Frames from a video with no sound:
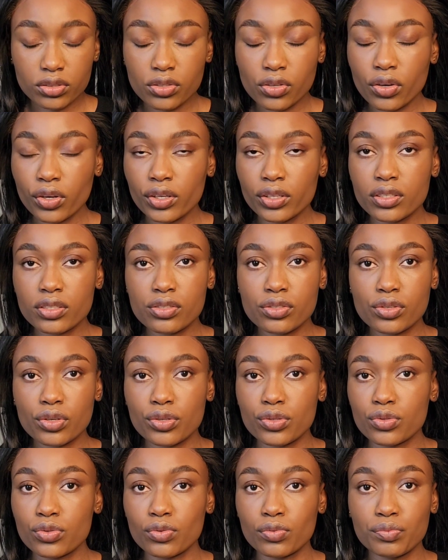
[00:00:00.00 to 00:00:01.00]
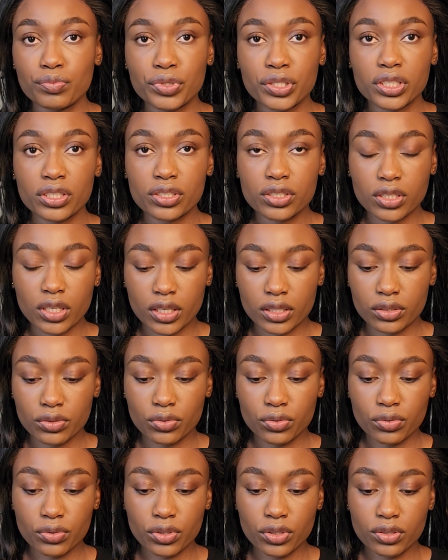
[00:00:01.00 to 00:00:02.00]
is just to bring
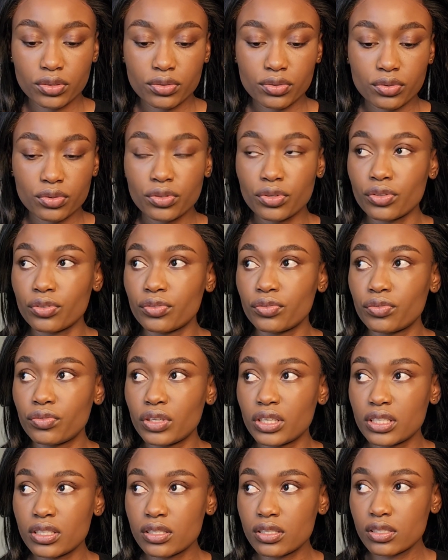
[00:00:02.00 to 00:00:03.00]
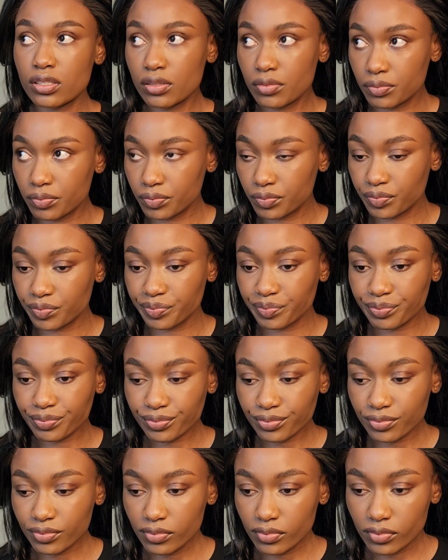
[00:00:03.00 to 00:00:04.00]
shadow into your face,
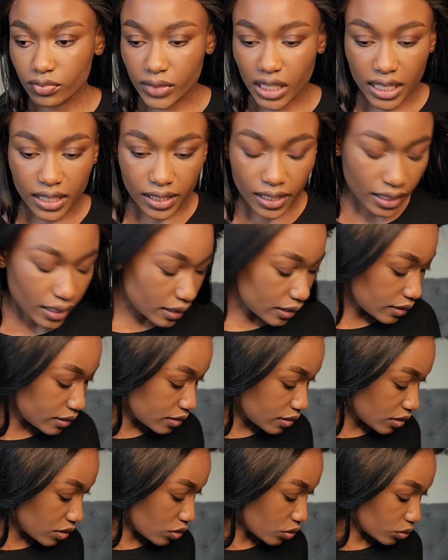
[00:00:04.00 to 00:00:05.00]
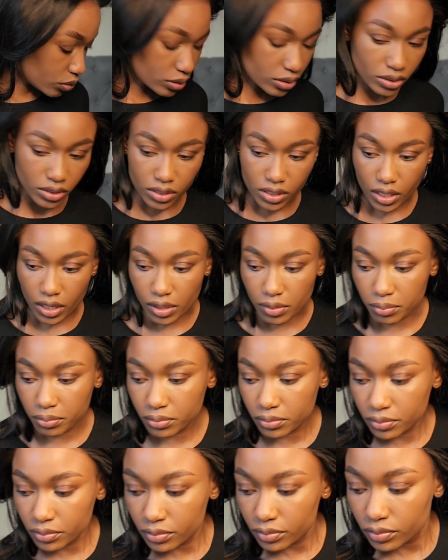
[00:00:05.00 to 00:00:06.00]
like I say all the time.
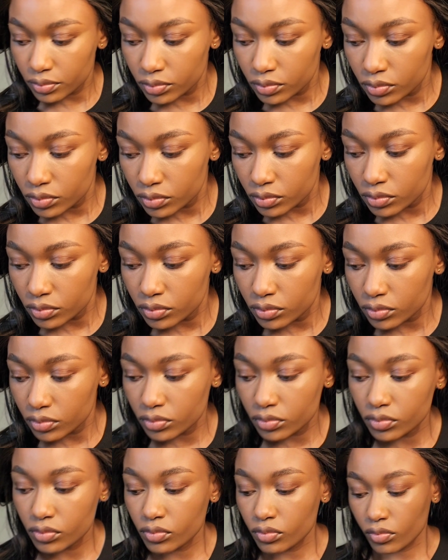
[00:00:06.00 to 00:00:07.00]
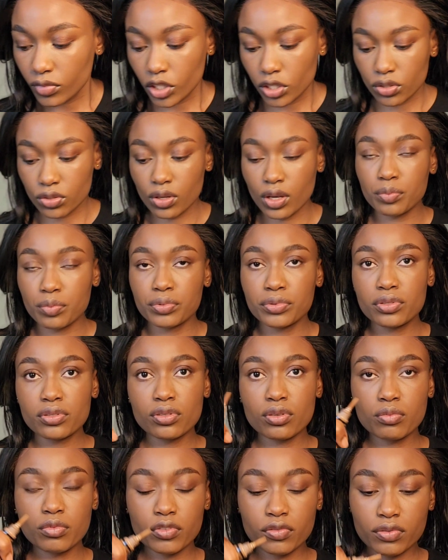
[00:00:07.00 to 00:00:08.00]
So I put
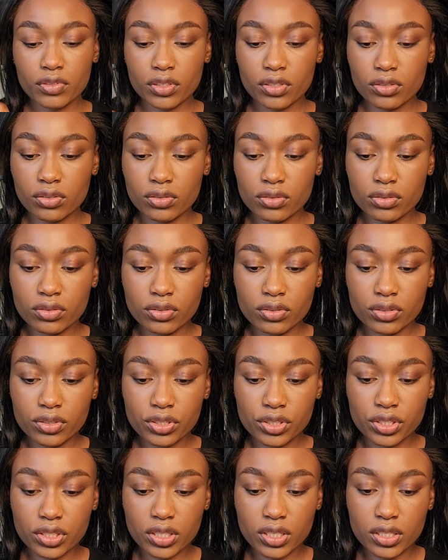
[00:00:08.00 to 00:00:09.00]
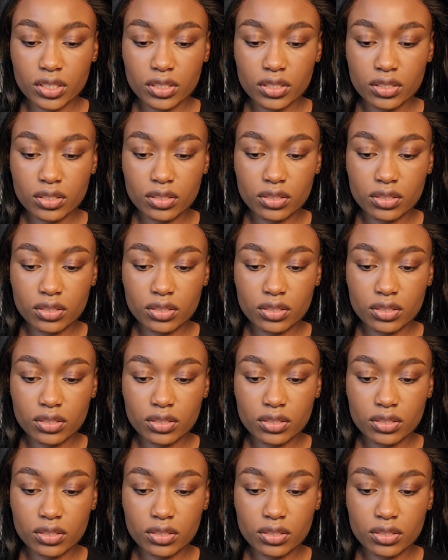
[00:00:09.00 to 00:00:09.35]
some of the contour shade.